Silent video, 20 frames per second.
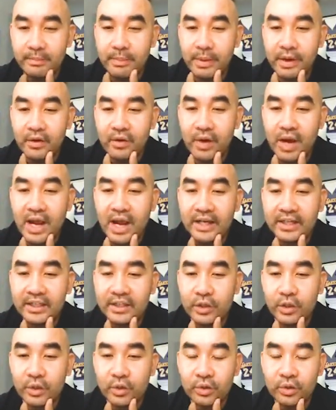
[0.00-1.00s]

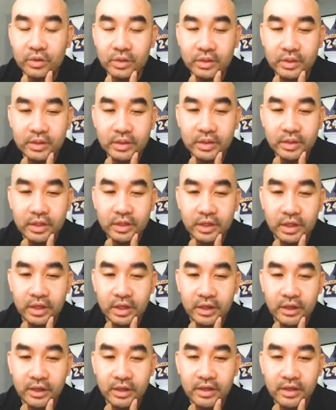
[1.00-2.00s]
parietal
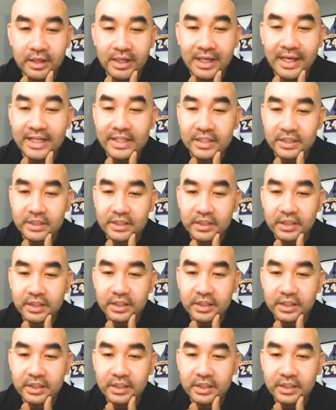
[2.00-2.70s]
layer.